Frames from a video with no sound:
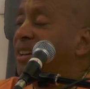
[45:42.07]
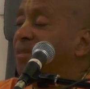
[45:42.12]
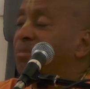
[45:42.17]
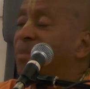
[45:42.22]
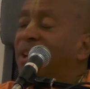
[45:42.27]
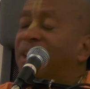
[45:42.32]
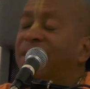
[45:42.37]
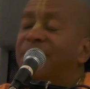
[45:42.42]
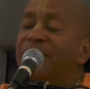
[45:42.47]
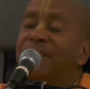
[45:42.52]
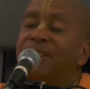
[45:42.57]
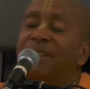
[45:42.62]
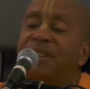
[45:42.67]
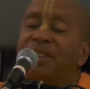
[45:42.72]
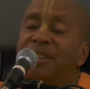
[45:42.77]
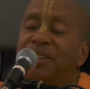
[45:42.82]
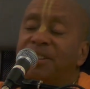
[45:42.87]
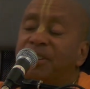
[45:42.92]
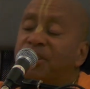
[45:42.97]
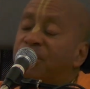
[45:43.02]
but
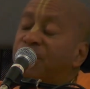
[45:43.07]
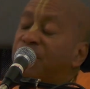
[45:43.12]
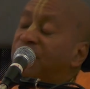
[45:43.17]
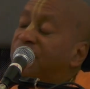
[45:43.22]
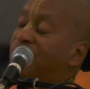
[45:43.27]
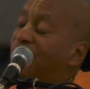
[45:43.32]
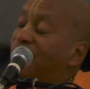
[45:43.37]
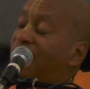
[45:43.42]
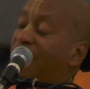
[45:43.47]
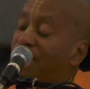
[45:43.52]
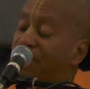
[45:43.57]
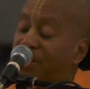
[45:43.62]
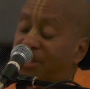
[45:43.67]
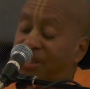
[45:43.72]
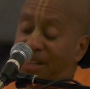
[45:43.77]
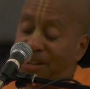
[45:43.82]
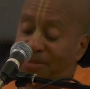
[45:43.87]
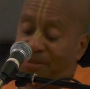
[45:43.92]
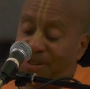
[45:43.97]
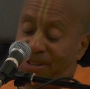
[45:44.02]
the goods are never
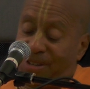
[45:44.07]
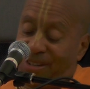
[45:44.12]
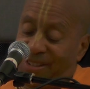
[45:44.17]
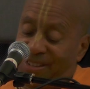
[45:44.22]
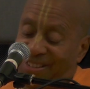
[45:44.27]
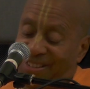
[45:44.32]
delivered.